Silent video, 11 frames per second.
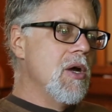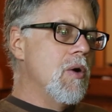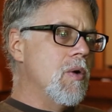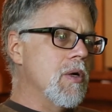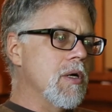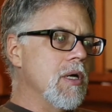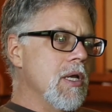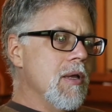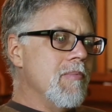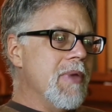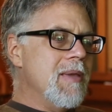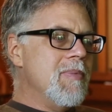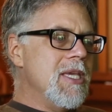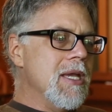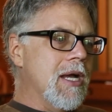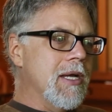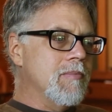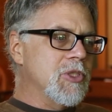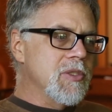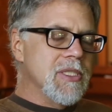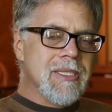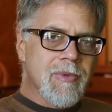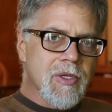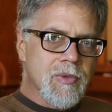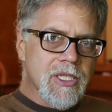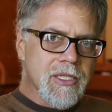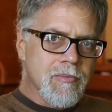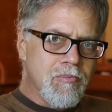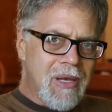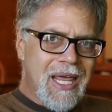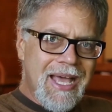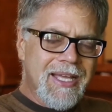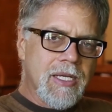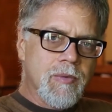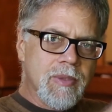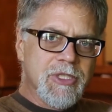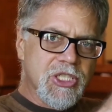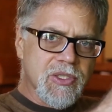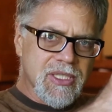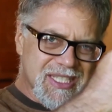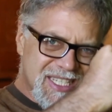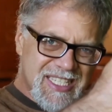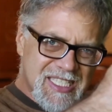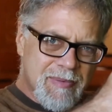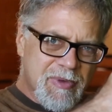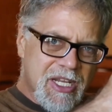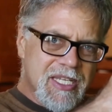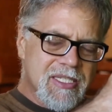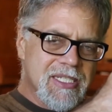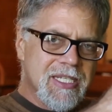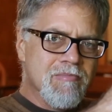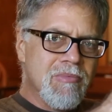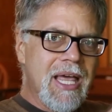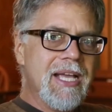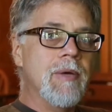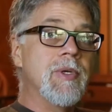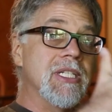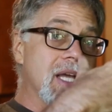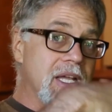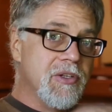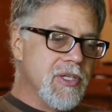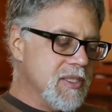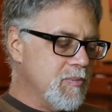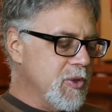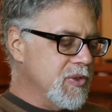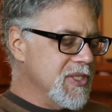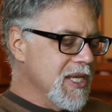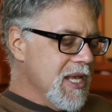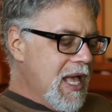Or maybe I'm shooting something really black and I want to be sure it ends up a nice deep black, I want to underexpose.